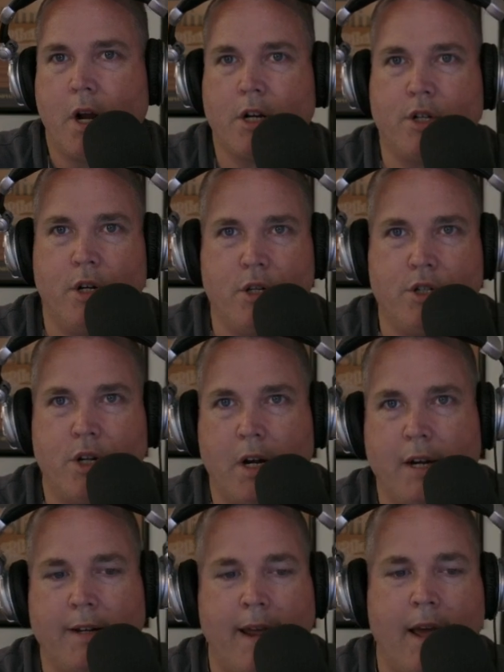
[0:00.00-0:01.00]
production is
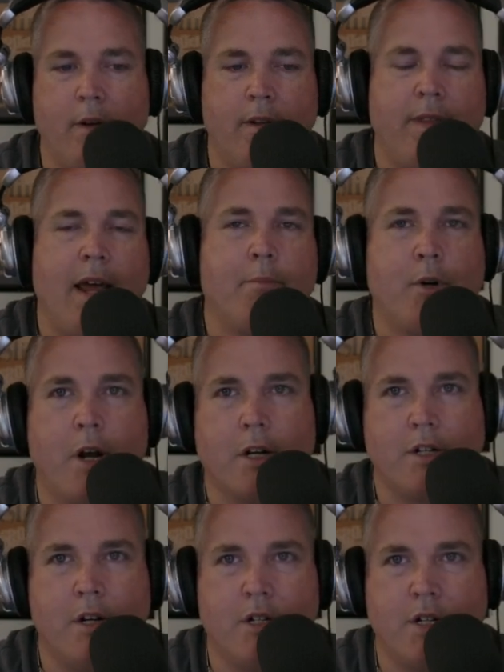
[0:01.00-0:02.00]
shutting down and that
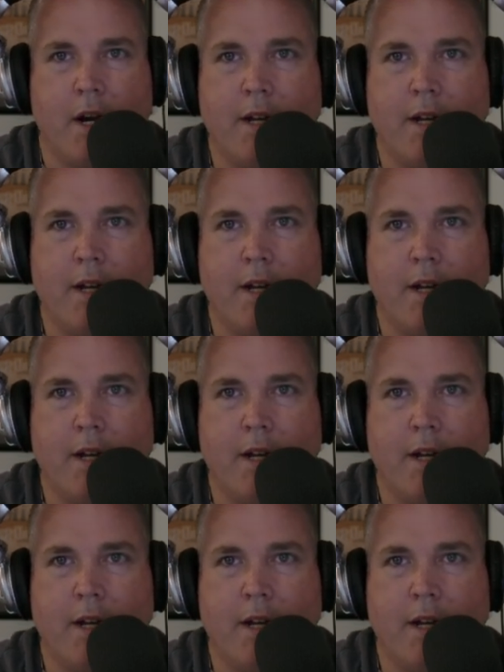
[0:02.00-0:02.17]
production is